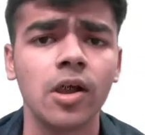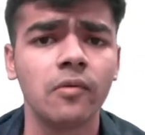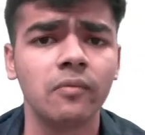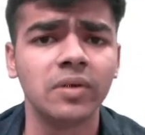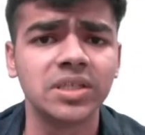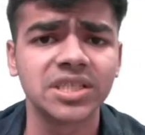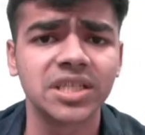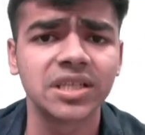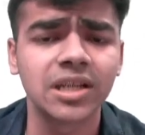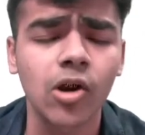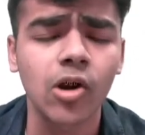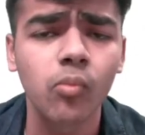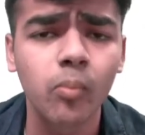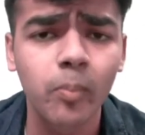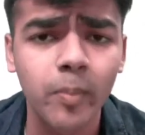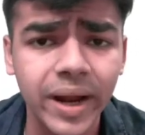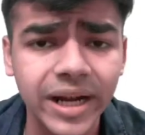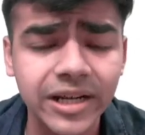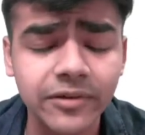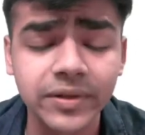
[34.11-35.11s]
which are now
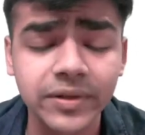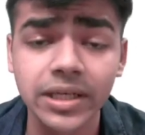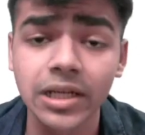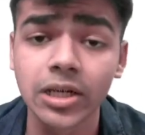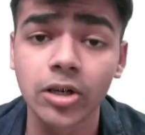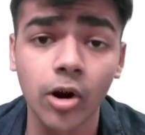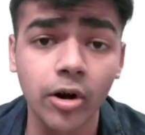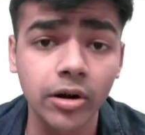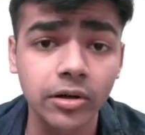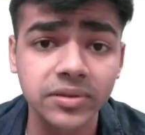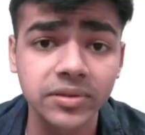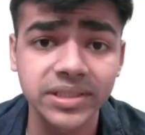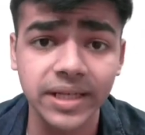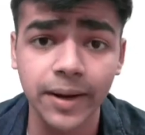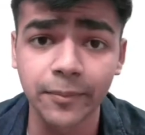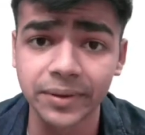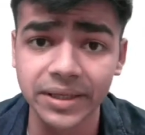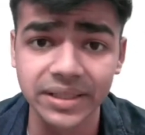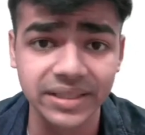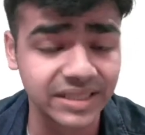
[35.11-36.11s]
met with a lot of
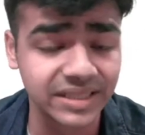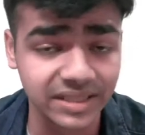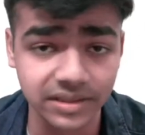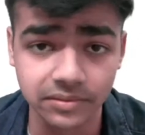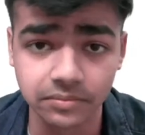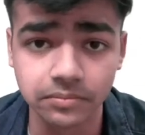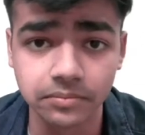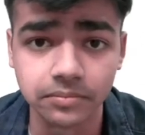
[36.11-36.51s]
skepticism.